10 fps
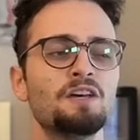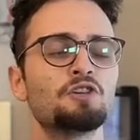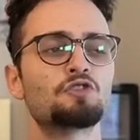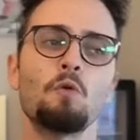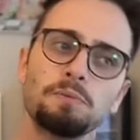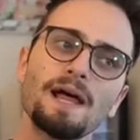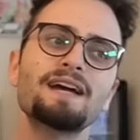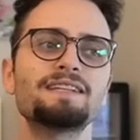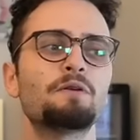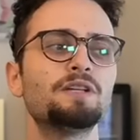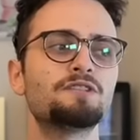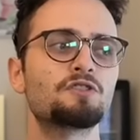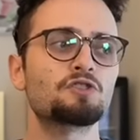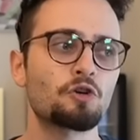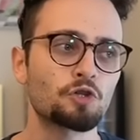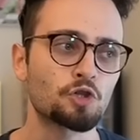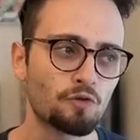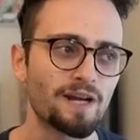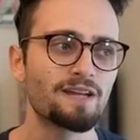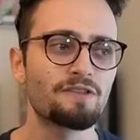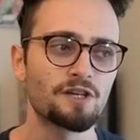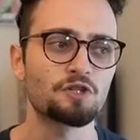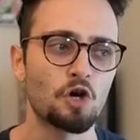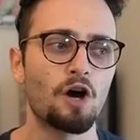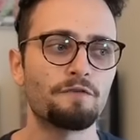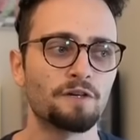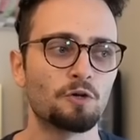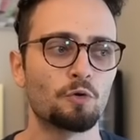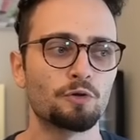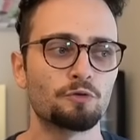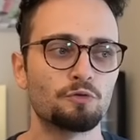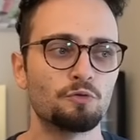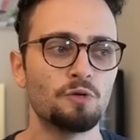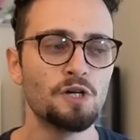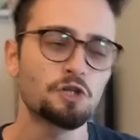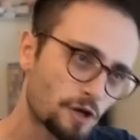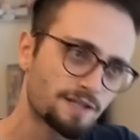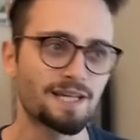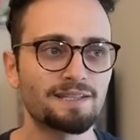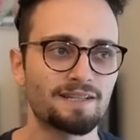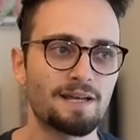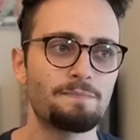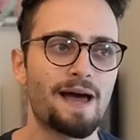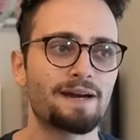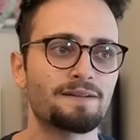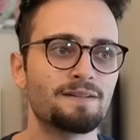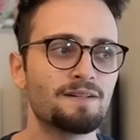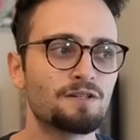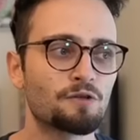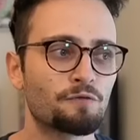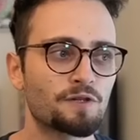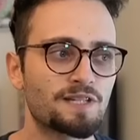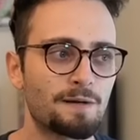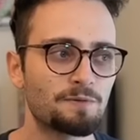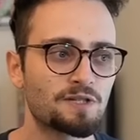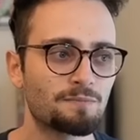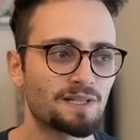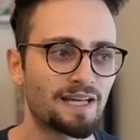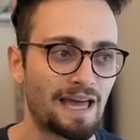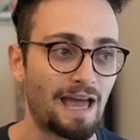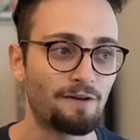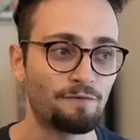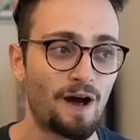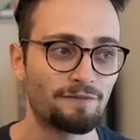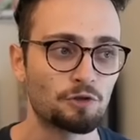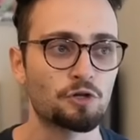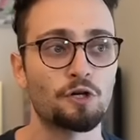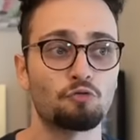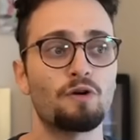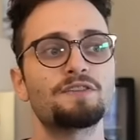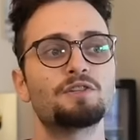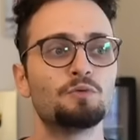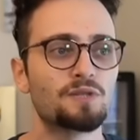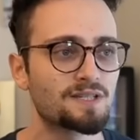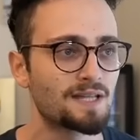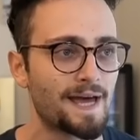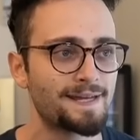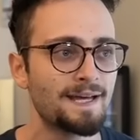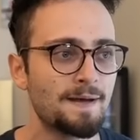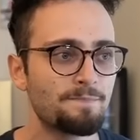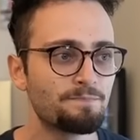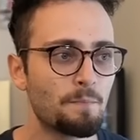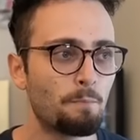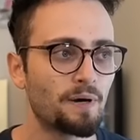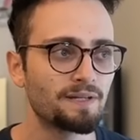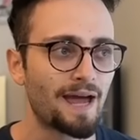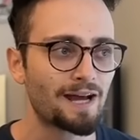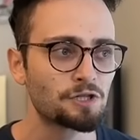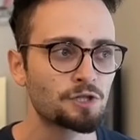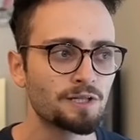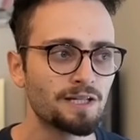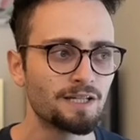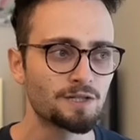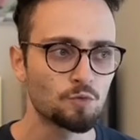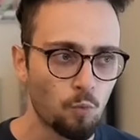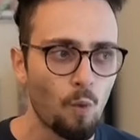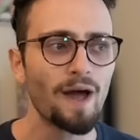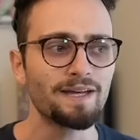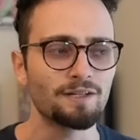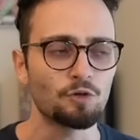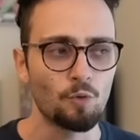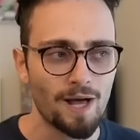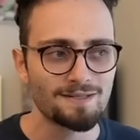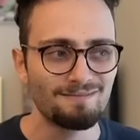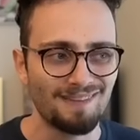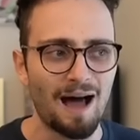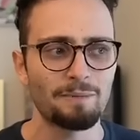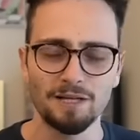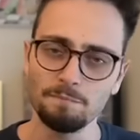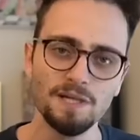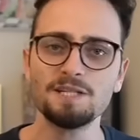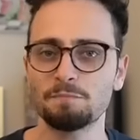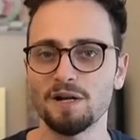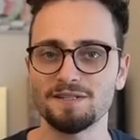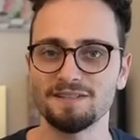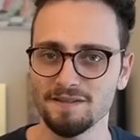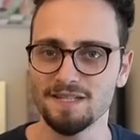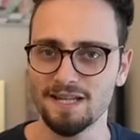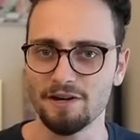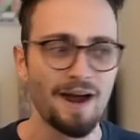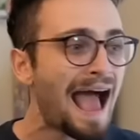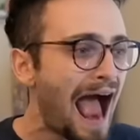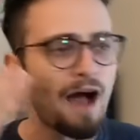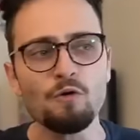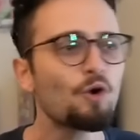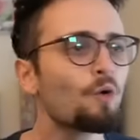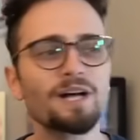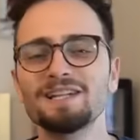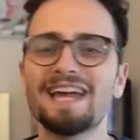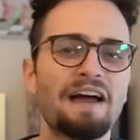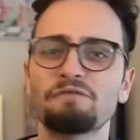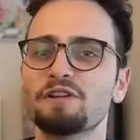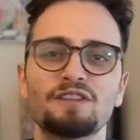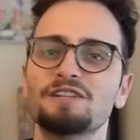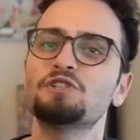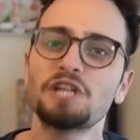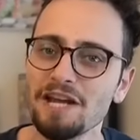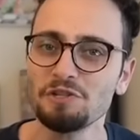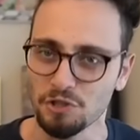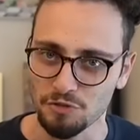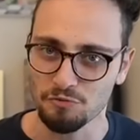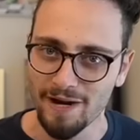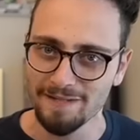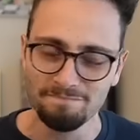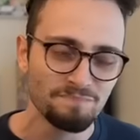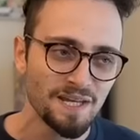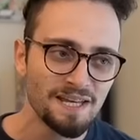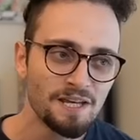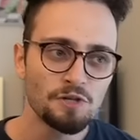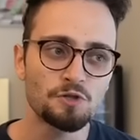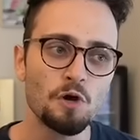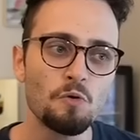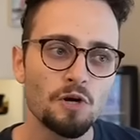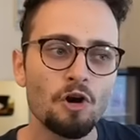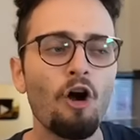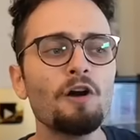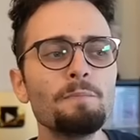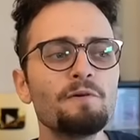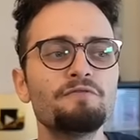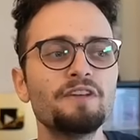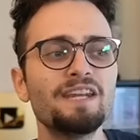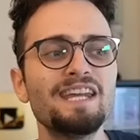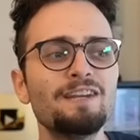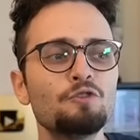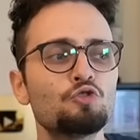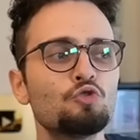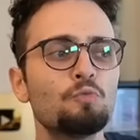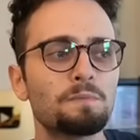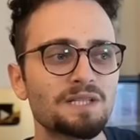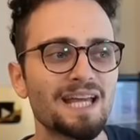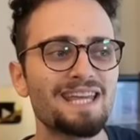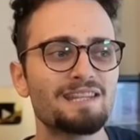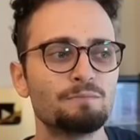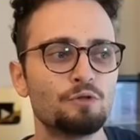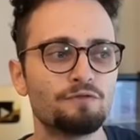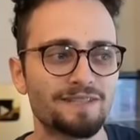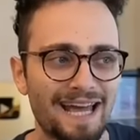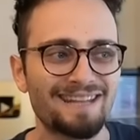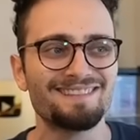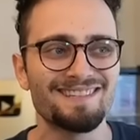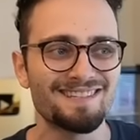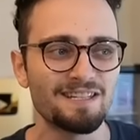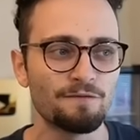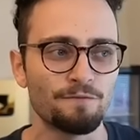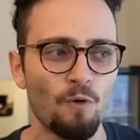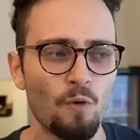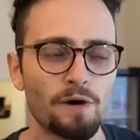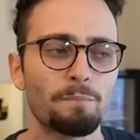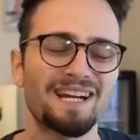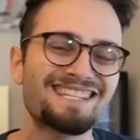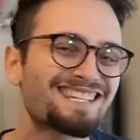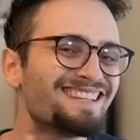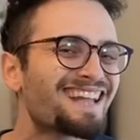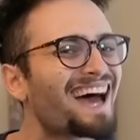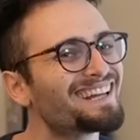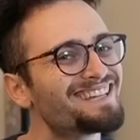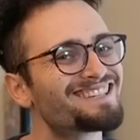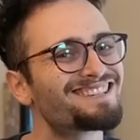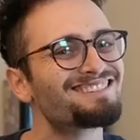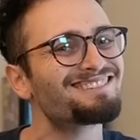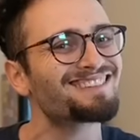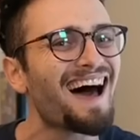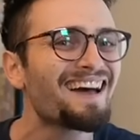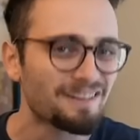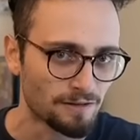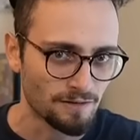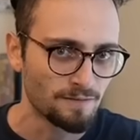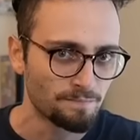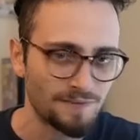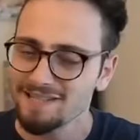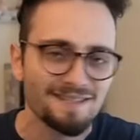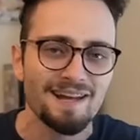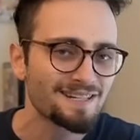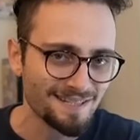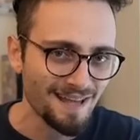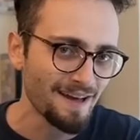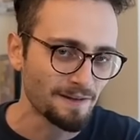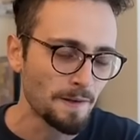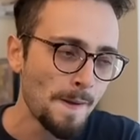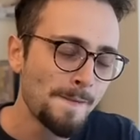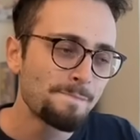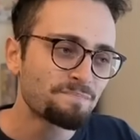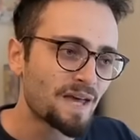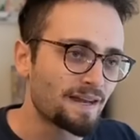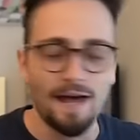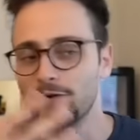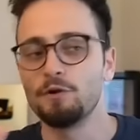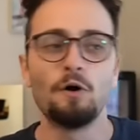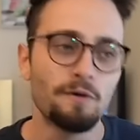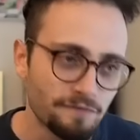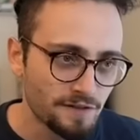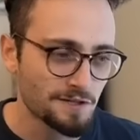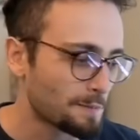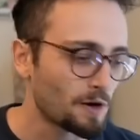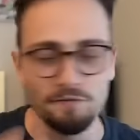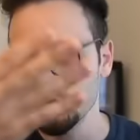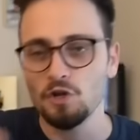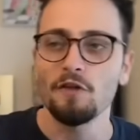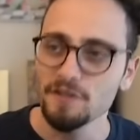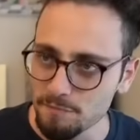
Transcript: So black now needs to start trading things off in order to try to get the knight back. So for example, something like a five to try to rescue this knight. But actually it is white who has dominant piece presence in the center. How quickly everything changes, right? So Karpov needed to play the move knight to c four, but it's not his style. That's not his style. And I don't know if Kasparov saw this